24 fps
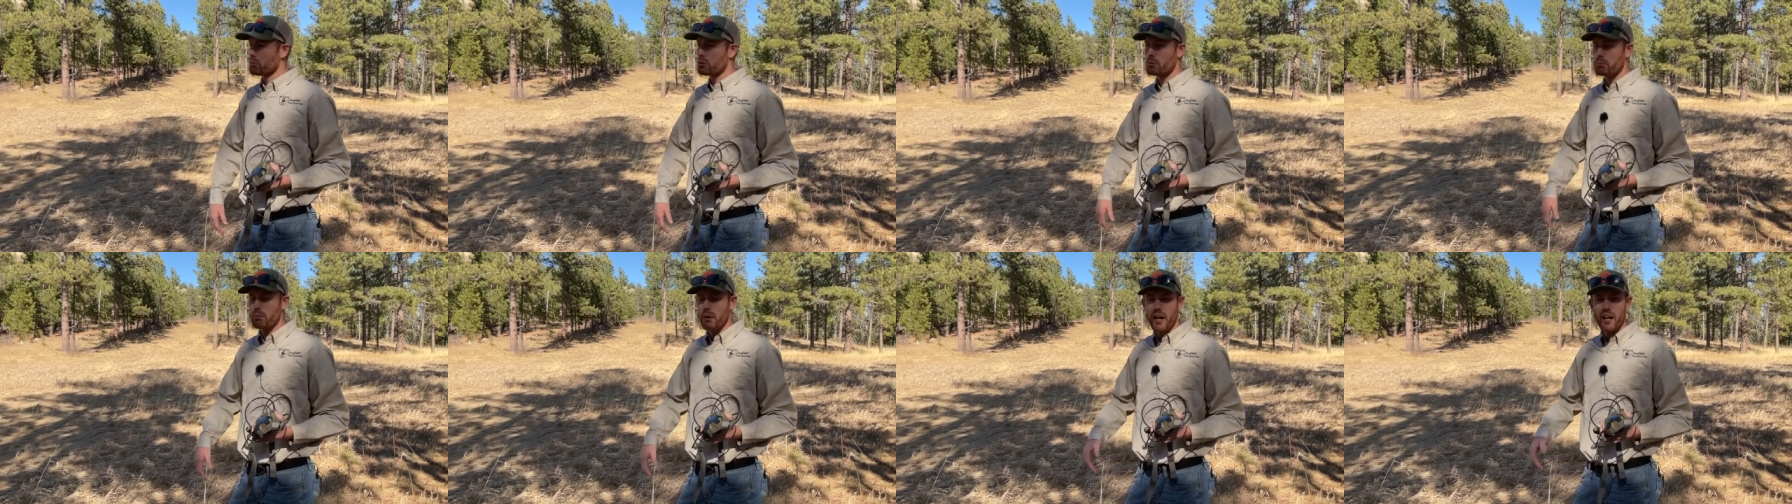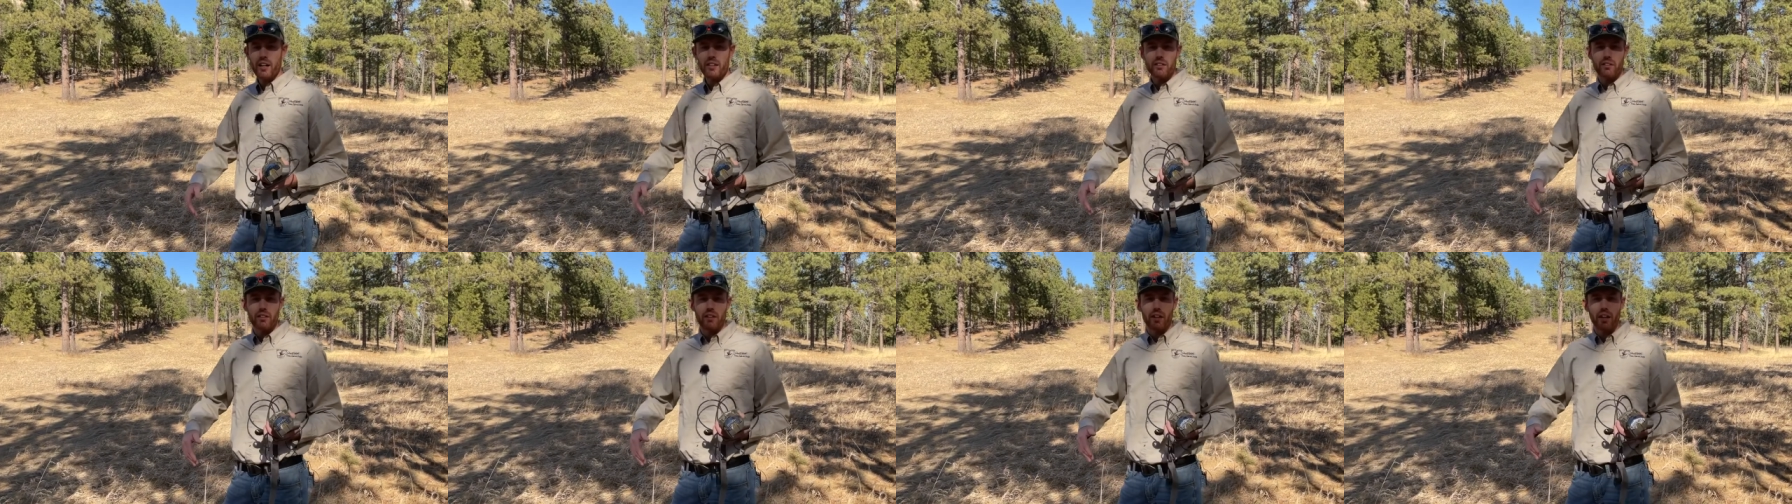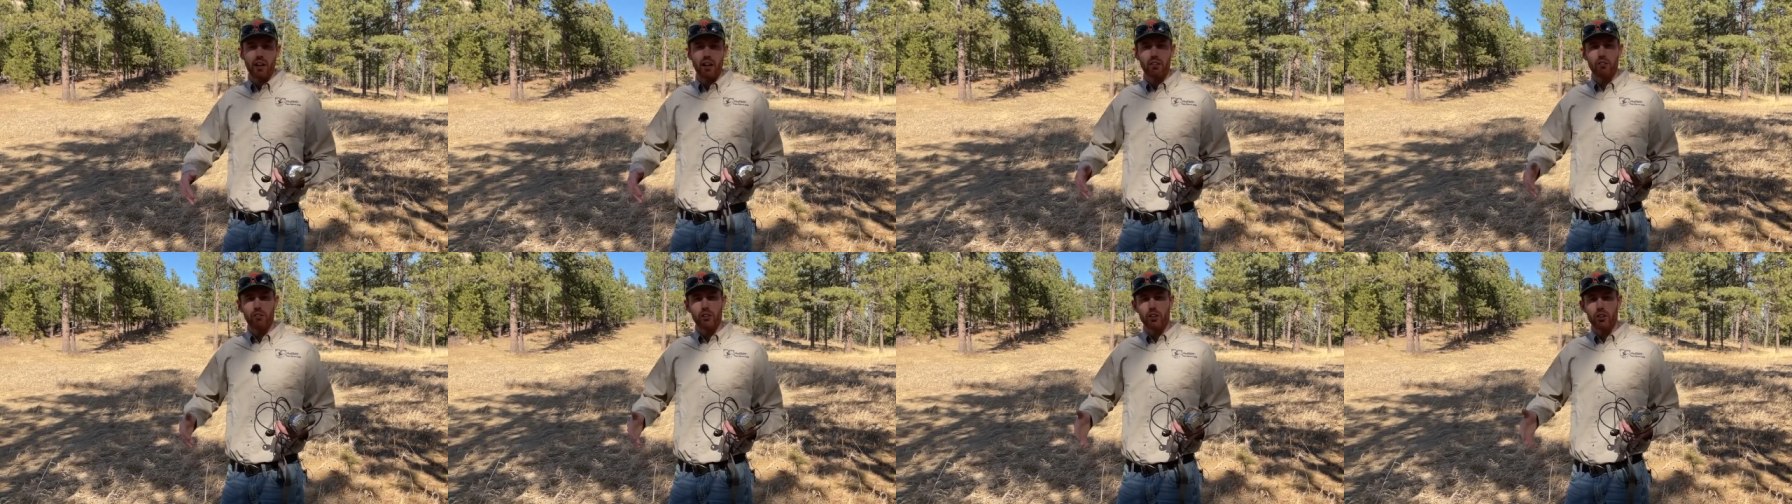spots that
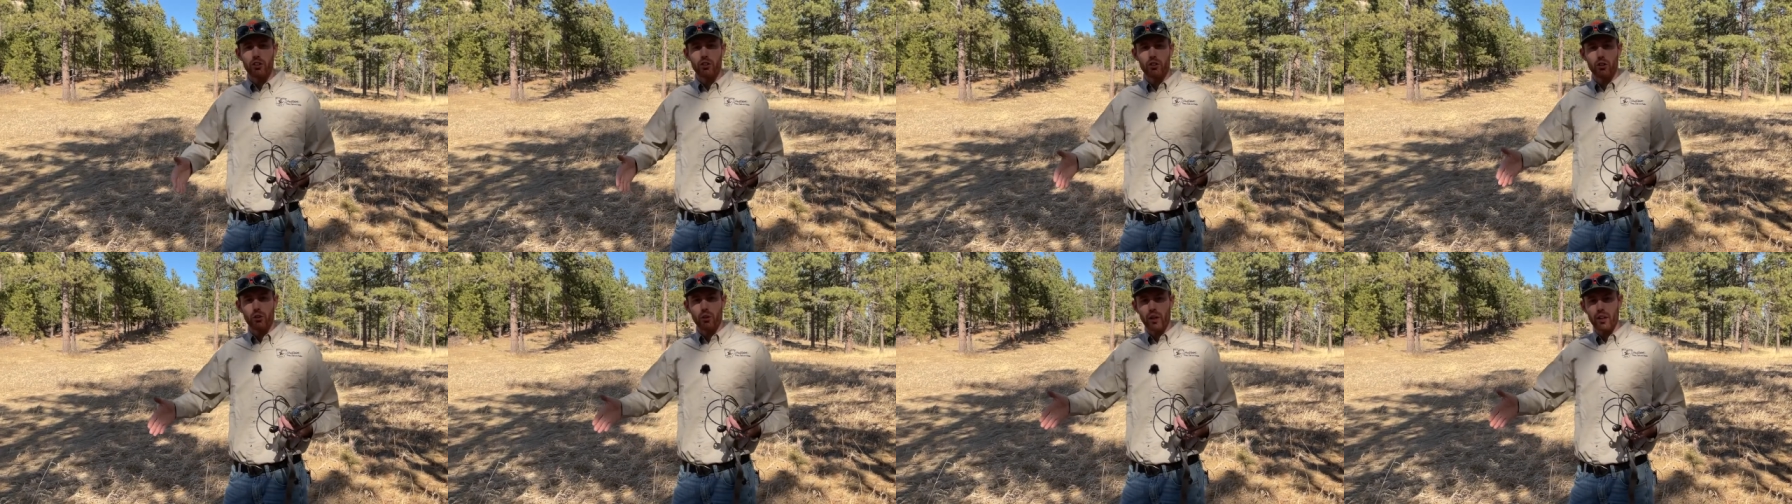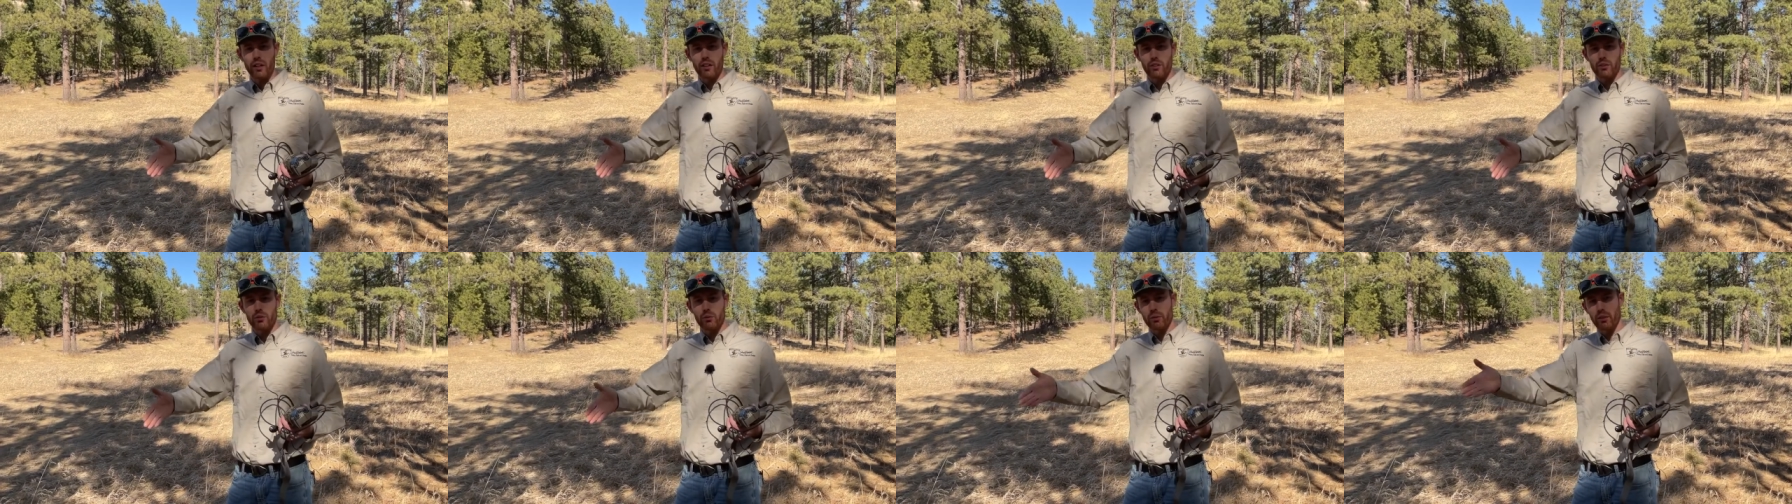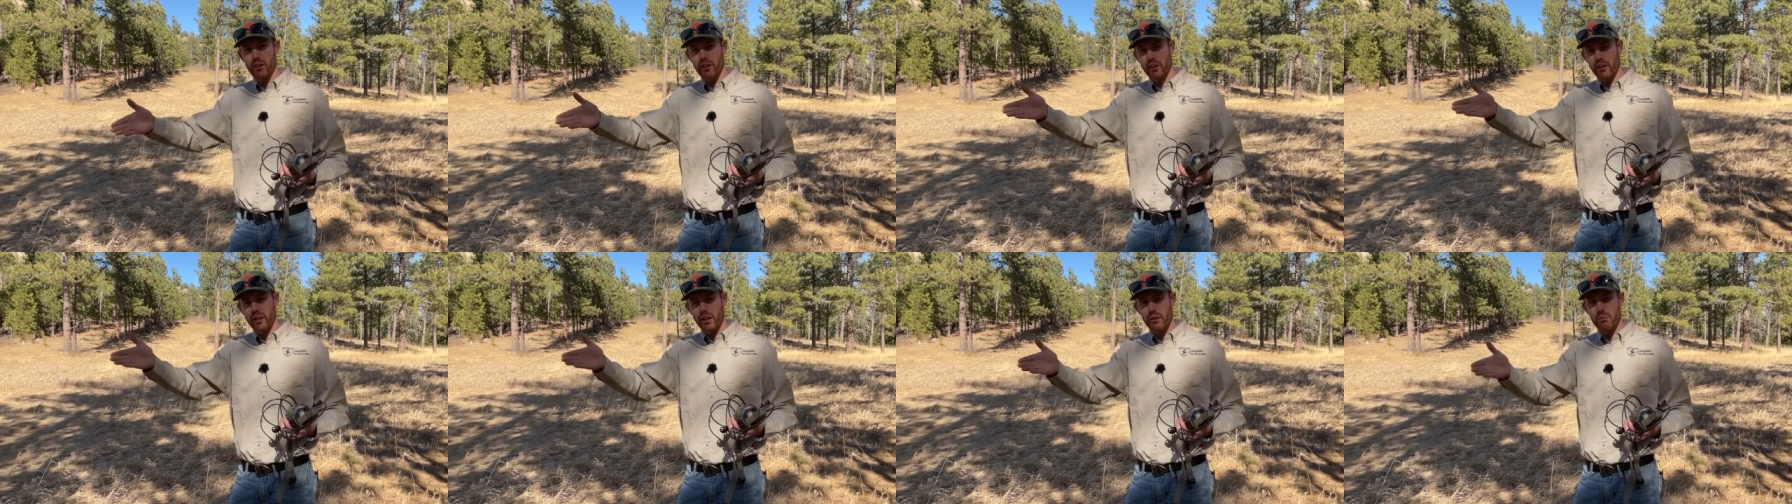have good trails where
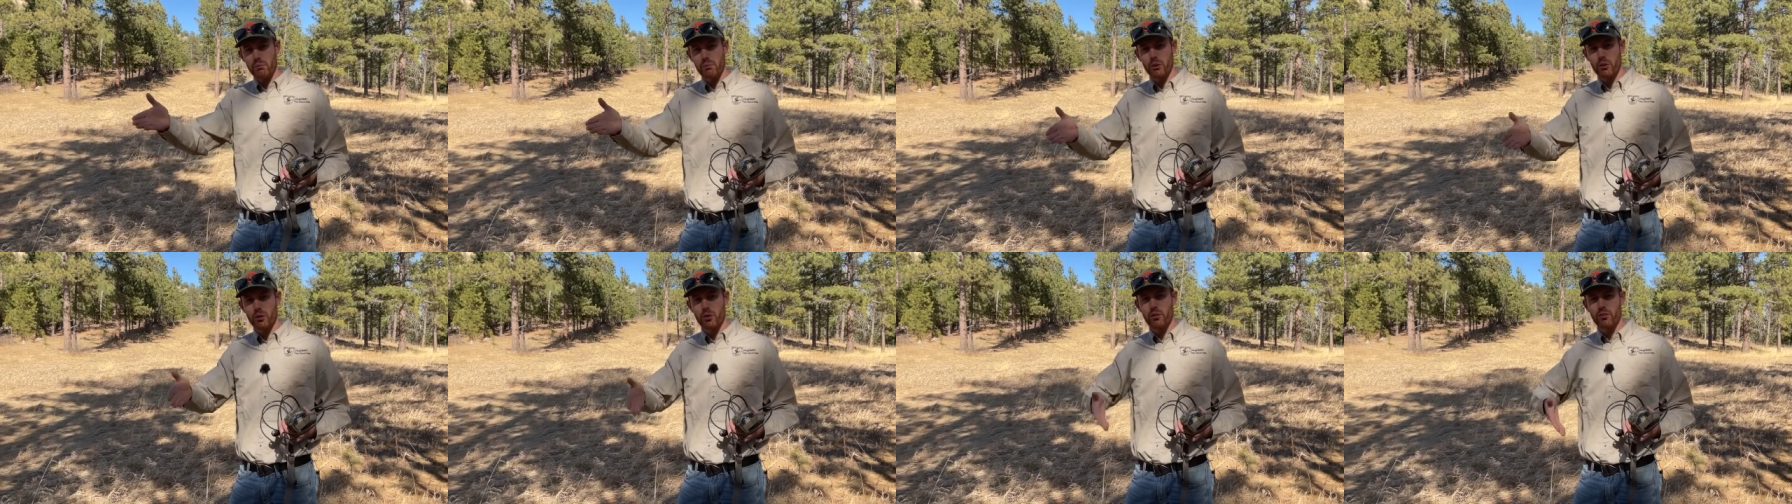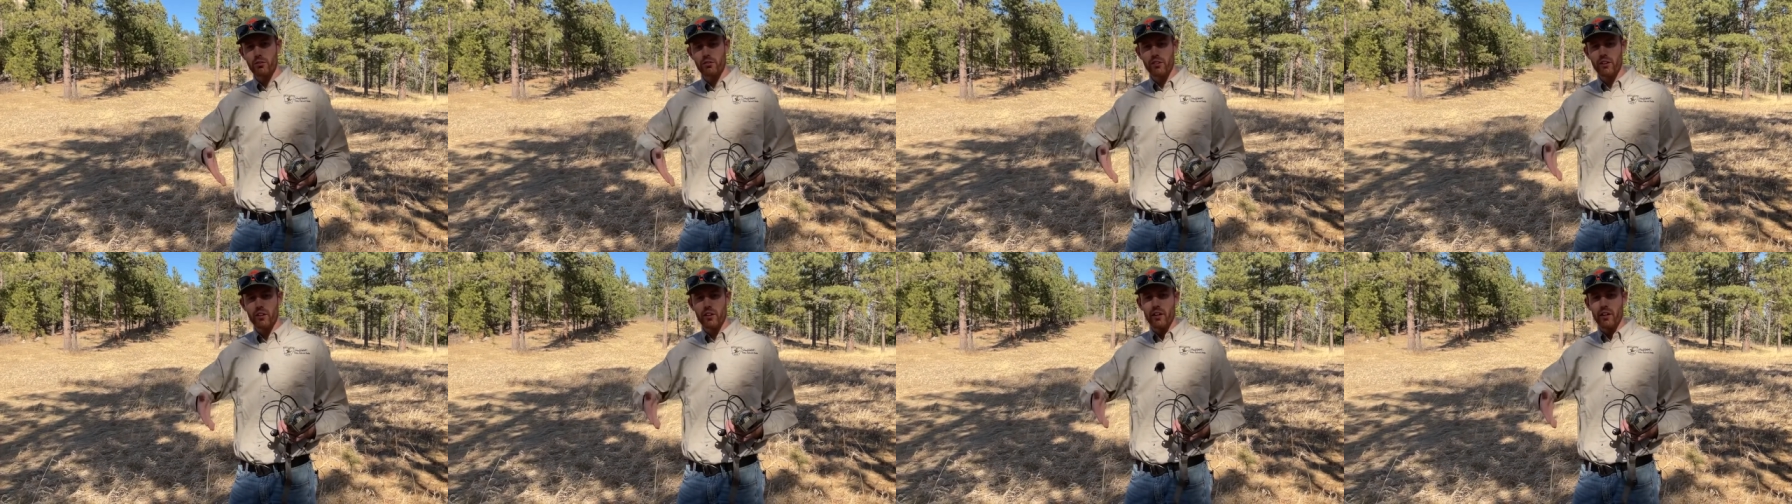they're gonna move.